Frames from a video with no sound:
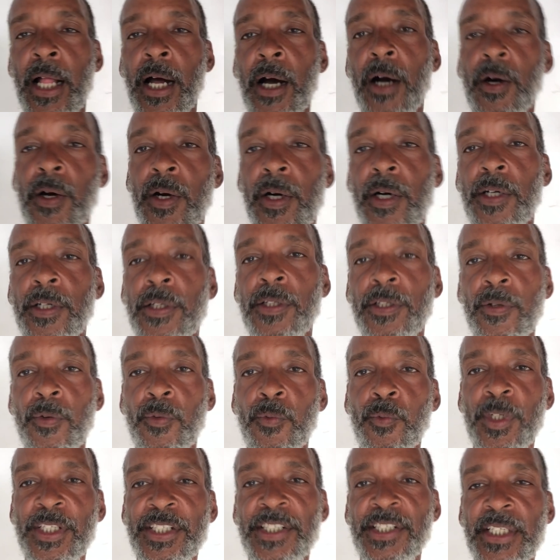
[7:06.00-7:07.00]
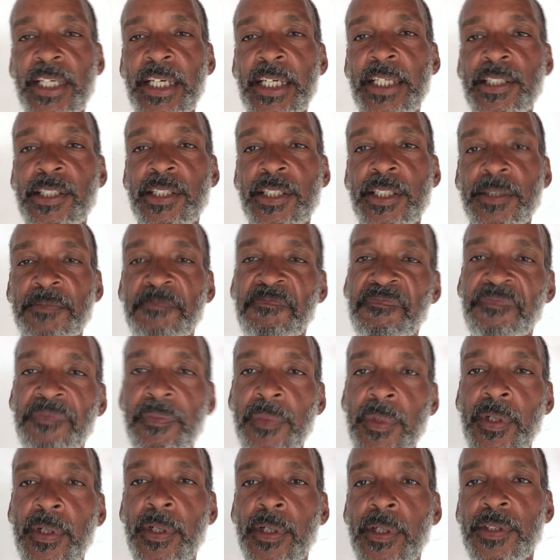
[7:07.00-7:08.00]
or receipts,
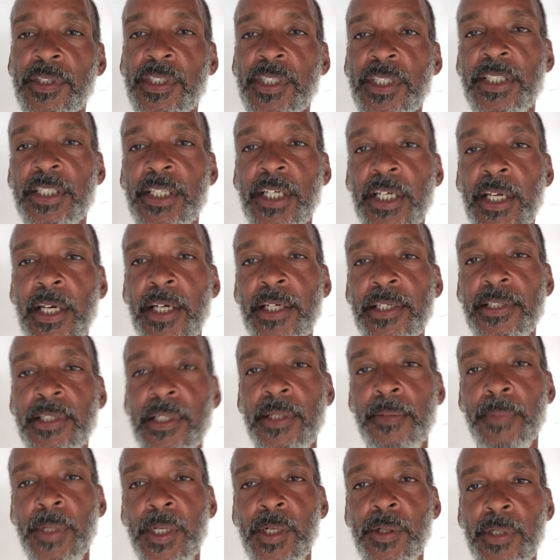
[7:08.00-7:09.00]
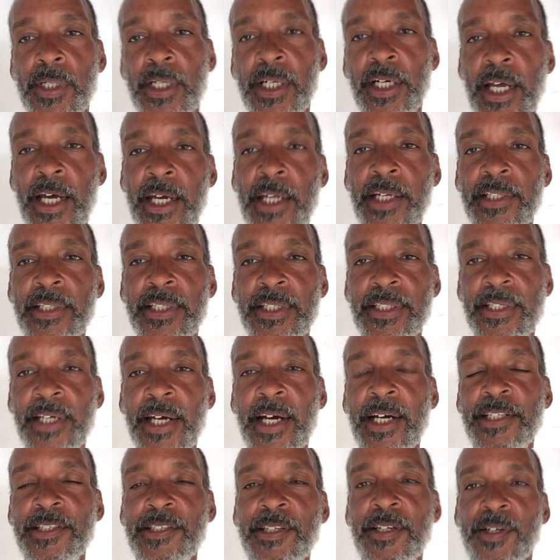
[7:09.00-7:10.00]
just in case in the middle of the night it
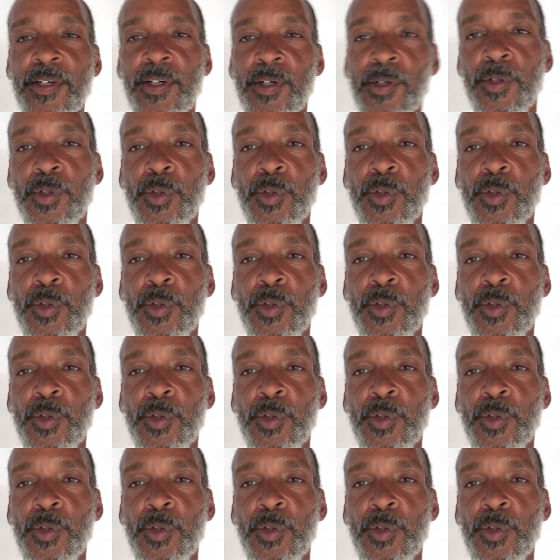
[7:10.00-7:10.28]
decides to go,